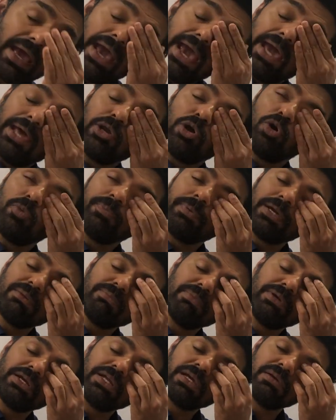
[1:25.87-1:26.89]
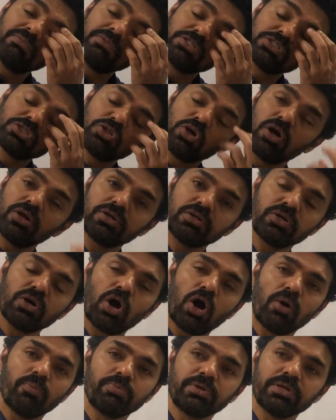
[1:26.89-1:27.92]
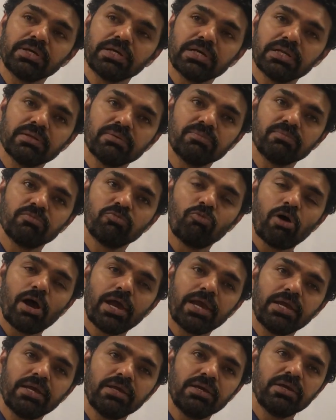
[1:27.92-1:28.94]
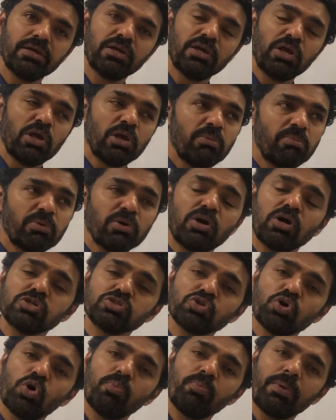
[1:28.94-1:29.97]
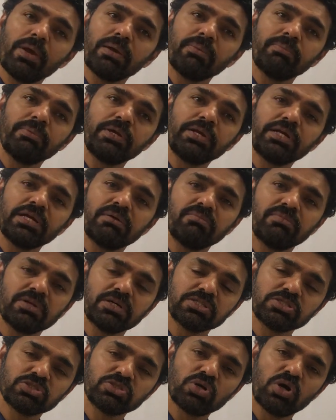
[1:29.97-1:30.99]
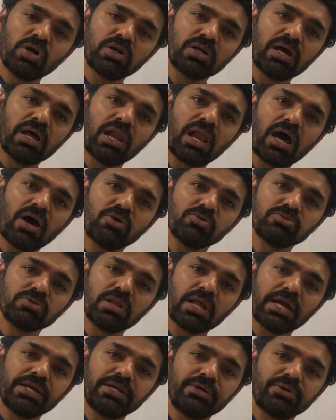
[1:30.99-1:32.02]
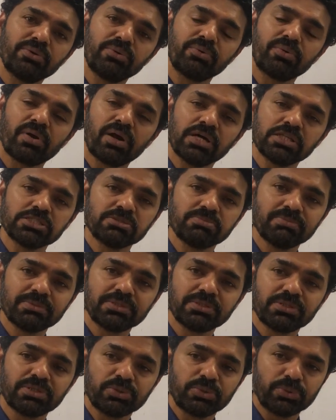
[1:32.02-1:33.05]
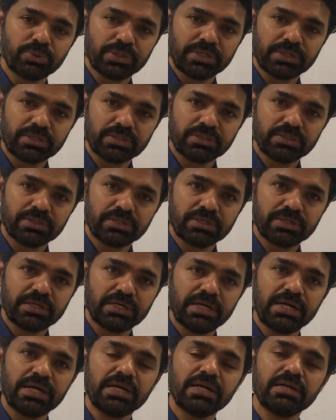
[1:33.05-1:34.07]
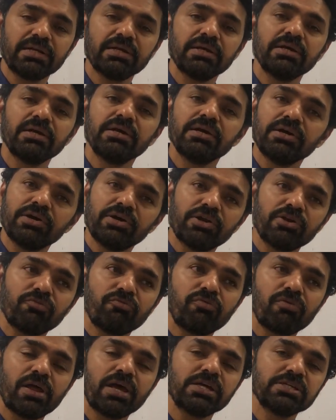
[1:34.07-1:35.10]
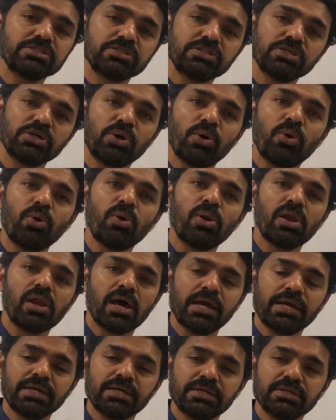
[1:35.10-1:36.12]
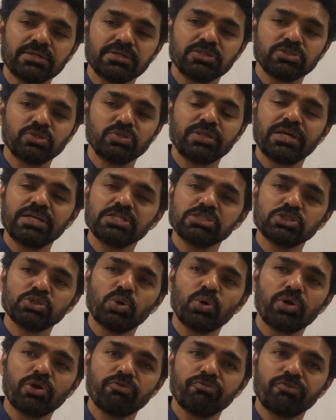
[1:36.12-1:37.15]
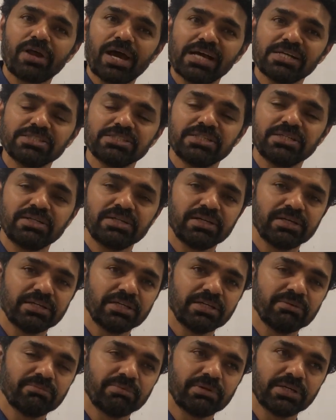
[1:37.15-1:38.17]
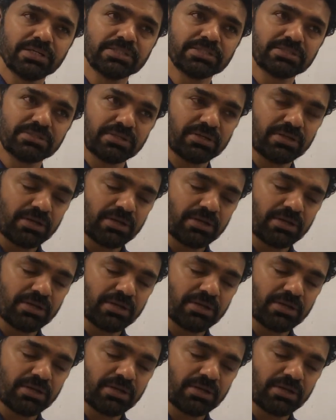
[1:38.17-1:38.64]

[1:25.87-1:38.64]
An opaque medium is not optical. Why? Because opaque medium does not allow light to transmit through it. It reflects the whole light. So there is no refraction taking place.